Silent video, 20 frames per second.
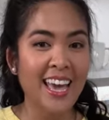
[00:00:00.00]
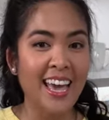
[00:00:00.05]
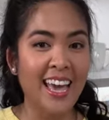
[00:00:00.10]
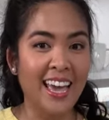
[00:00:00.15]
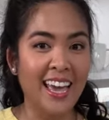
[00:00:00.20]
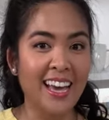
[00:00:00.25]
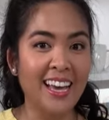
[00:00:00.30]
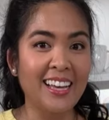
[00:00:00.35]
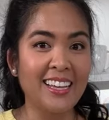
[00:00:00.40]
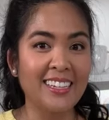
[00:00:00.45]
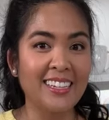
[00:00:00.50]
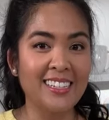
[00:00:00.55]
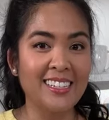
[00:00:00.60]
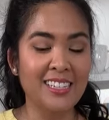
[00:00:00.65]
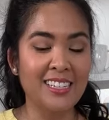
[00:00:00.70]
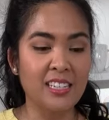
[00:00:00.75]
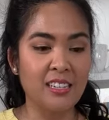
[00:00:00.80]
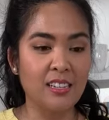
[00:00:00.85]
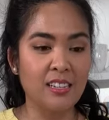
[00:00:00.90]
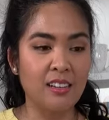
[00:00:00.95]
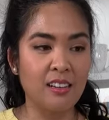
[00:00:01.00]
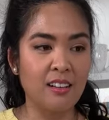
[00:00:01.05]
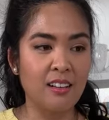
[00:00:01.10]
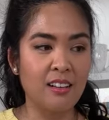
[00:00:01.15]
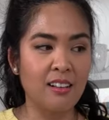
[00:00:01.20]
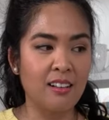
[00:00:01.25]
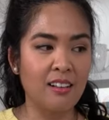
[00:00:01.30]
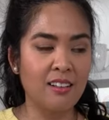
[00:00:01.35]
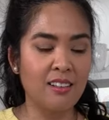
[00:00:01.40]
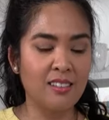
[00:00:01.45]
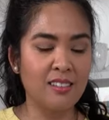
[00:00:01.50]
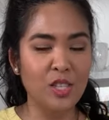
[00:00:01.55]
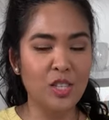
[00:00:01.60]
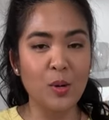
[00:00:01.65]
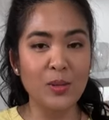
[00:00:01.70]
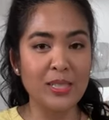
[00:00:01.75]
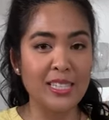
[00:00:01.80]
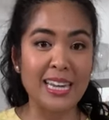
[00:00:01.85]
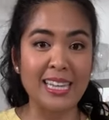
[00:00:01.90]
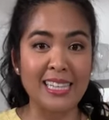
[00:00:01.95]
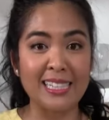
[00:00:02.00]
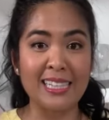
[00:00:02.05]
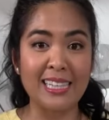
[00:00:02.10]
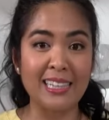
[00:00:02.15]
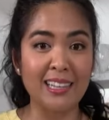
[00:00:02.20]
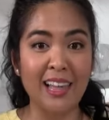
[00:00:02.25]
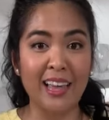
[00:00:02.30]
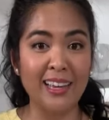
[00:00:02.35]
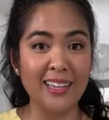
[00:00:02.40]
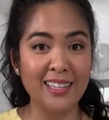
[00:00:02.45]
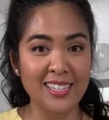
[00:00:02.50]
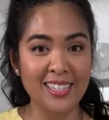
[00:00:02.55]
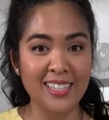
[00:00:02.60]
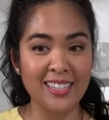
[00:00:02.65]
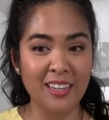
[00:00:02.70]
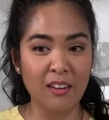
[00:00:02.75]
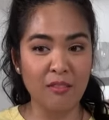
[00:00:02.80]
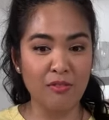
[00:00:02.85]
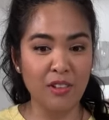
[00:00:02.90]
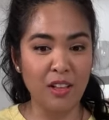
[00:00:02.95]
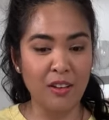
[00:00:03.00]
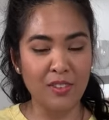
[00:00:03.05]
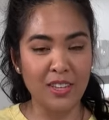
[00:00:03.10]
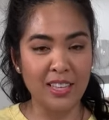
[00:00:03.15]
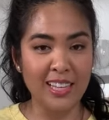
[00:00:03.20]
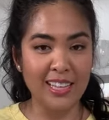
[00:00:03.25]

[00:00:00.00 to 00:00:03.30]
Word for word: And so it's nice and light and fluffy.